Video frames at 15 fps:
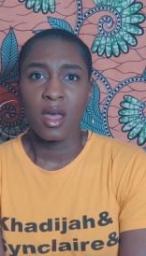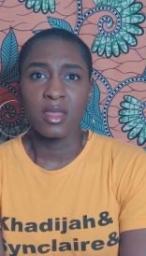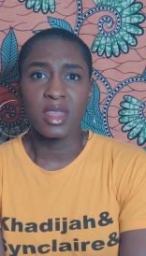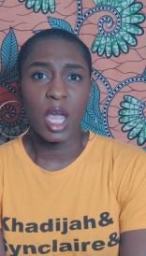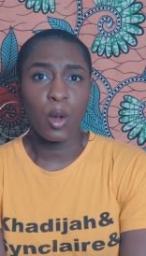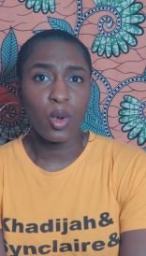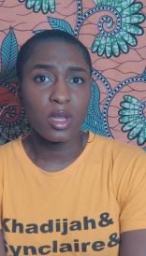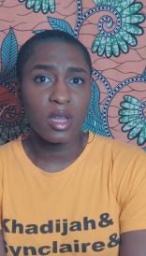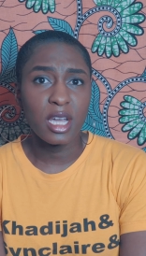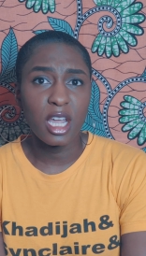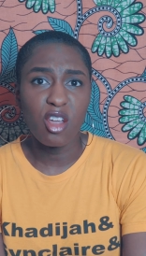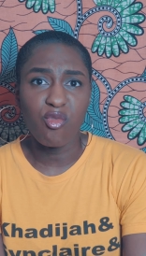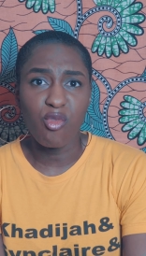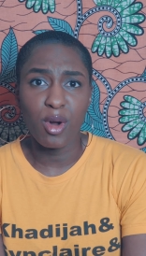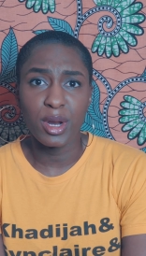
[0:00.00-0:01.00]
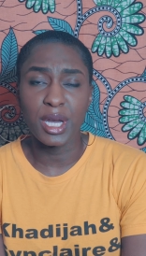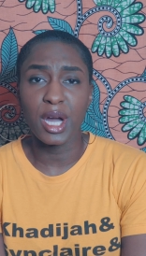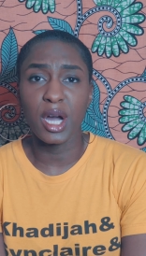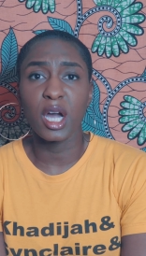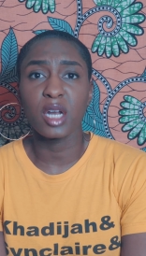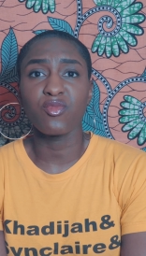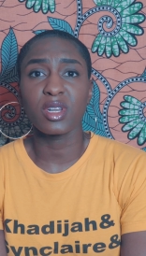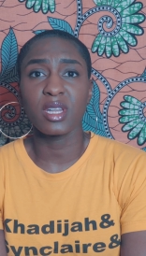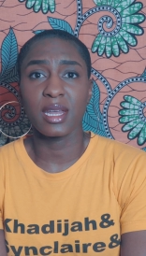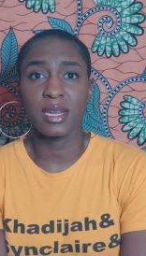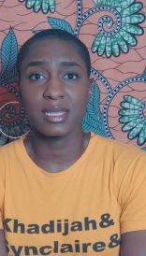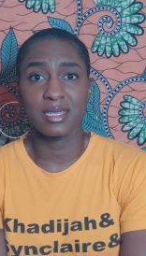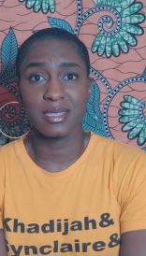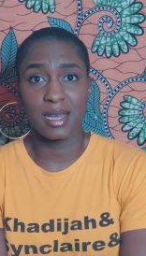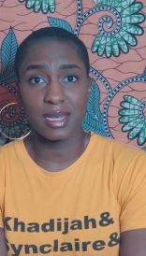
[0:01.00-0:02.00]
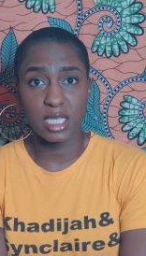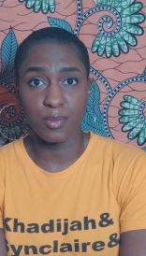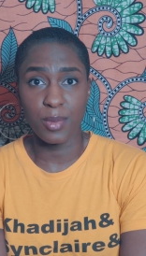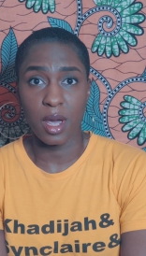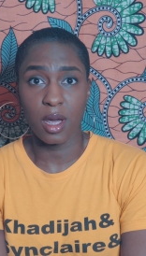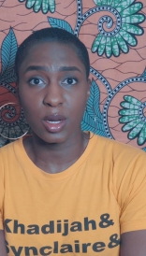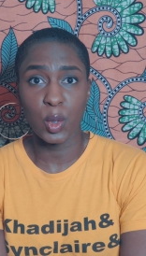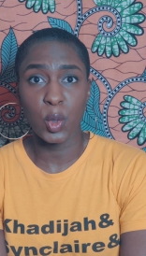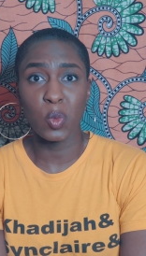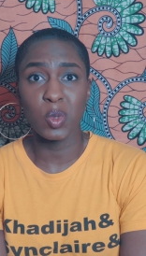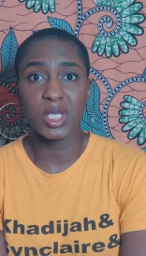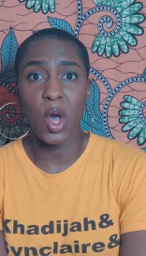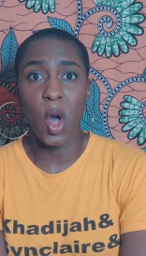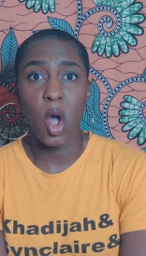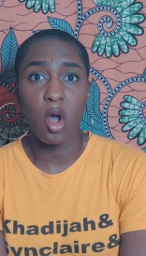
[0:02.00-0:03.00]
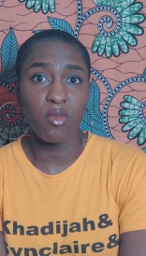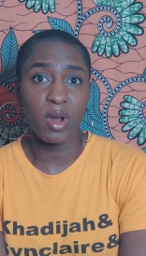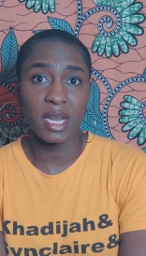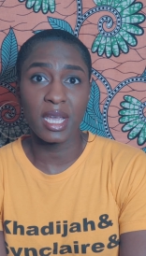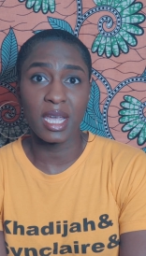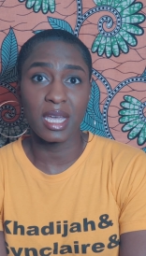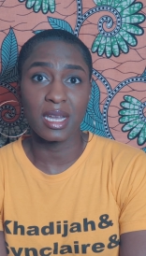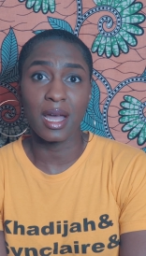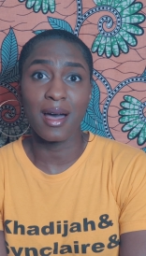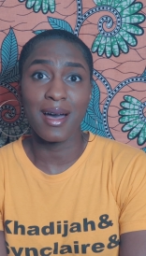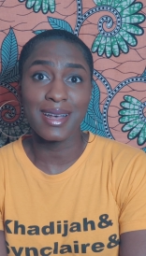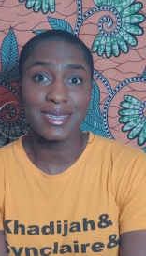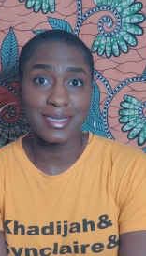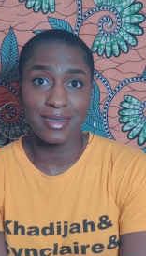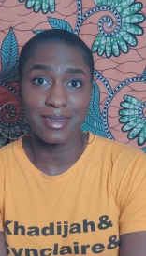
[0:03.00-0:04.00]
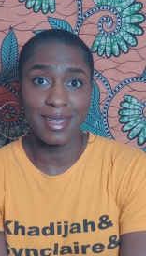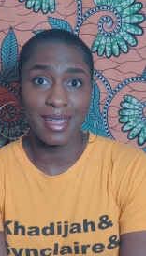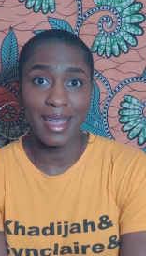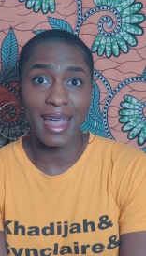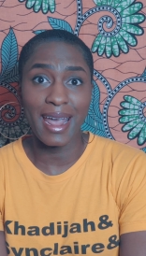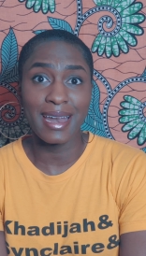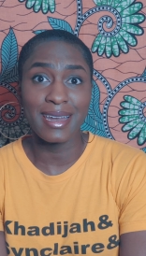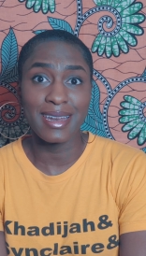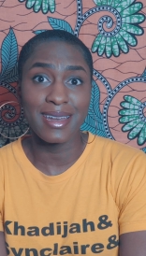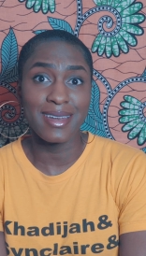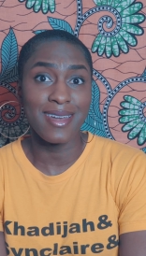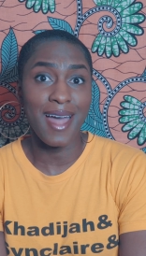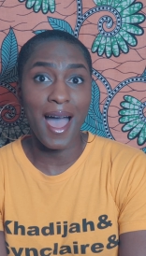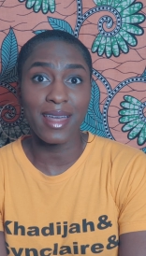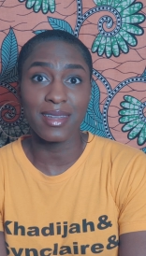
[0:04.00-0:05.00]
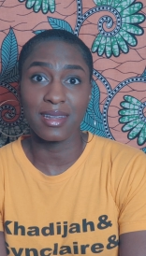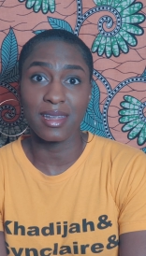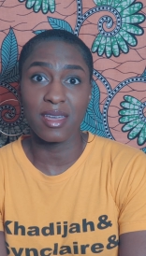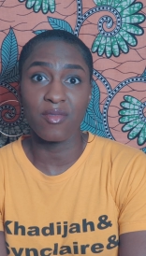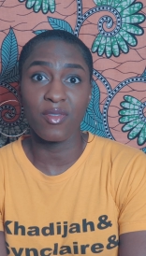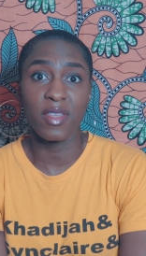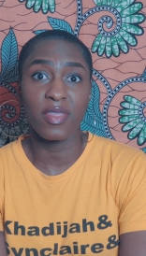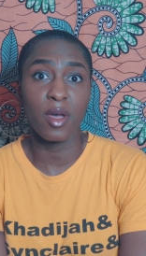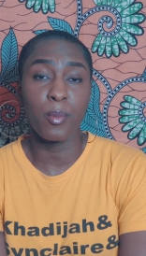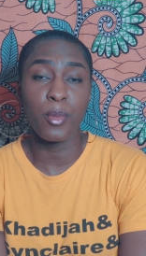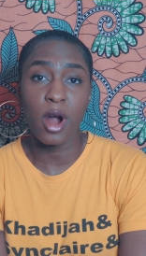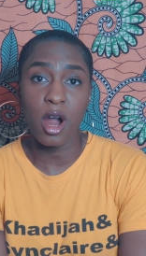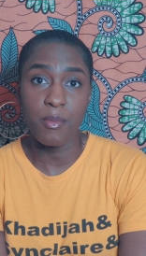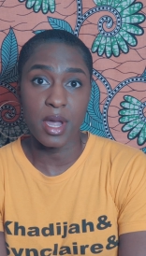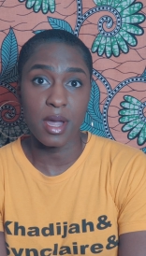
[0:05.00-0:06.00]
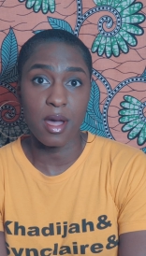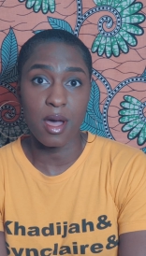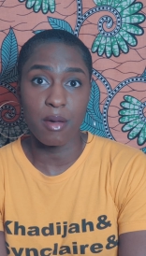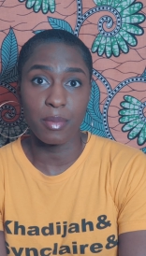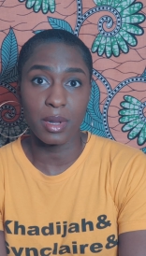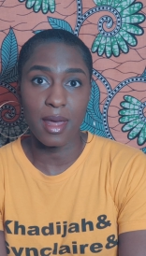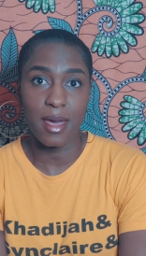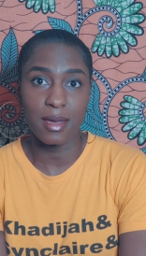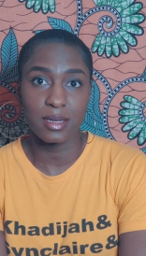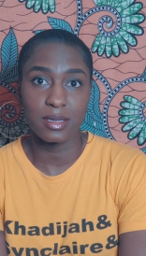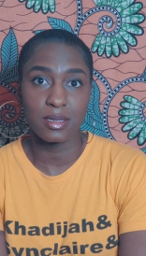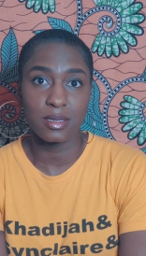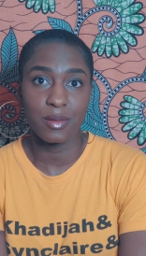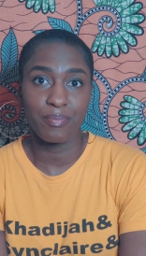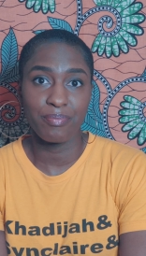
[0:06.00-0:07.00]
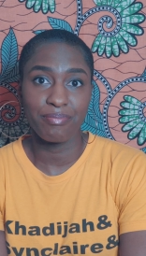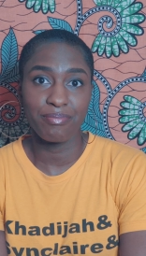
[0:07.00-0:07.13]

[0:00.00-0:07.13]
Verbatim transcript: They were looking for an unrelated suspect who was already in custody and did not live in the apartment complex.